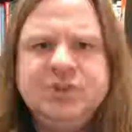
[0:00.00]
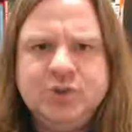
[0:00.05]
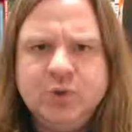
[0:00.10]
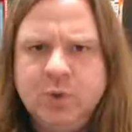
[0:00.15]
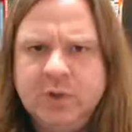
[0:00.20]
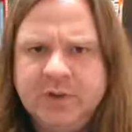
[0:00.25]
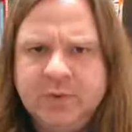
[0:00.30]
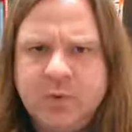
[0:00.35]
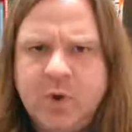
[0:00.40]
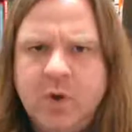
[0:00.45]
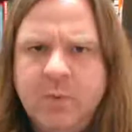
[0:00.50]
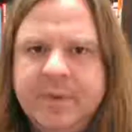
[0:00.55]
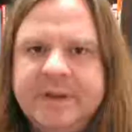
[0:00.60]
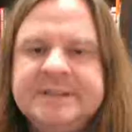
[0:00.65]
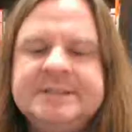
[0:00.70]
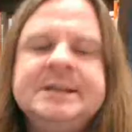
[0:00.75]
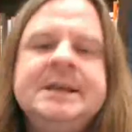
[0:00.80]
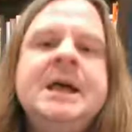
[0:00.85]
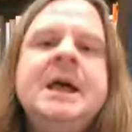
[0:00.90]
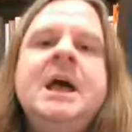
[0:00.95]
Dual
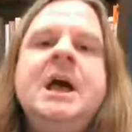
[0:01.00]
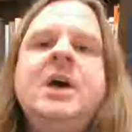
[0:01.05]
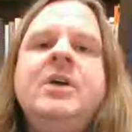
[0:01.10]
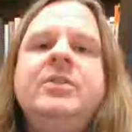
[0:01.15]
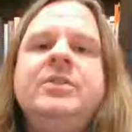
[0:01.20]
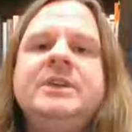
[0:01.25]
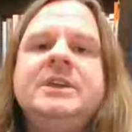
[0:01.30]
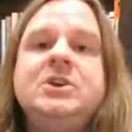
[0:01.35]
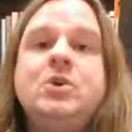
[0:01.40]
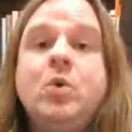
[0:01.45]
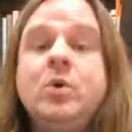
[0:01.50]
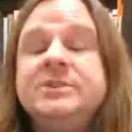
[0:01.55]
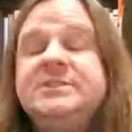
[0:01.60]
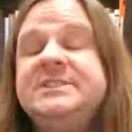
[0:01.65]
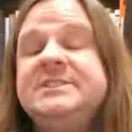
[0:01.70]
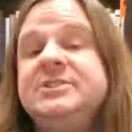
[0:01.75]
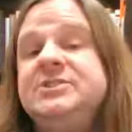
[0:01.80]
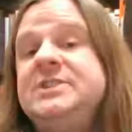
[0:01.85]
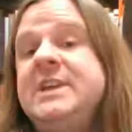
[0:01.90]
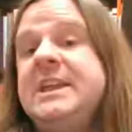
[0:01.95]
enrollment. The
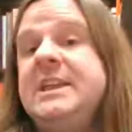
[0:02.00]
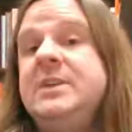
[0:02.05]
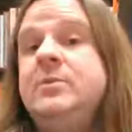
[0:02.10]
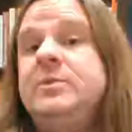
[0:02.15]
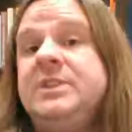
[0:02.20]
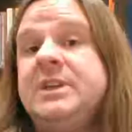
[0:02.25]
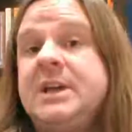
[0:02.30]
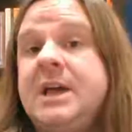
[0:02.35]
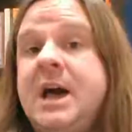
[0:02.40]
courses they're taking with the